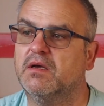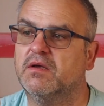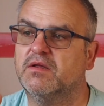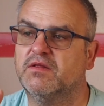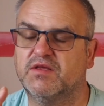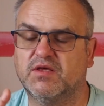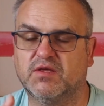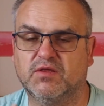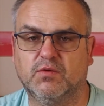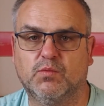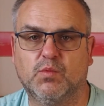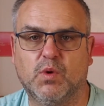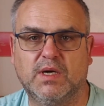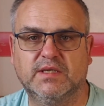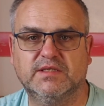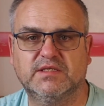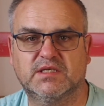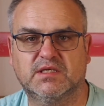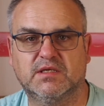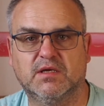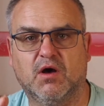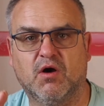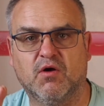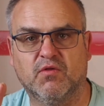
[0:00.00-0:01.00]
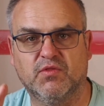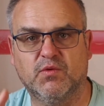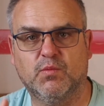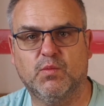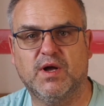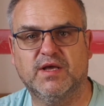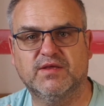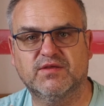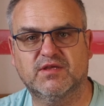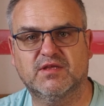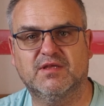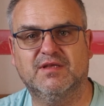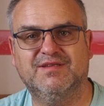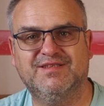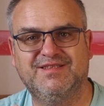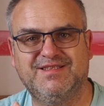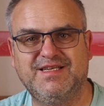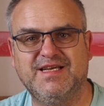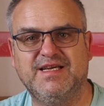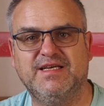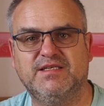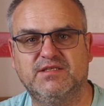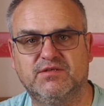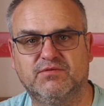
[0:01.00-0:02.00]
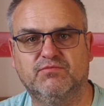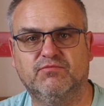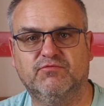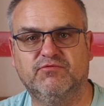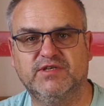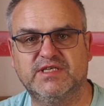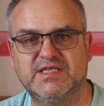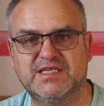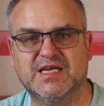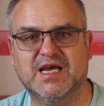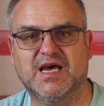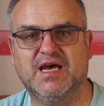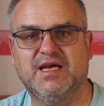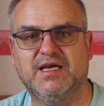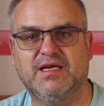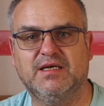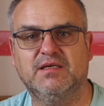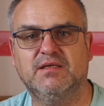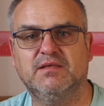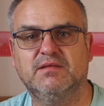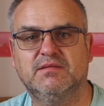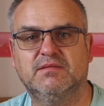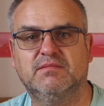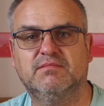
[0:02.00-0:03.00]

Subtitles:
to the ones that did retain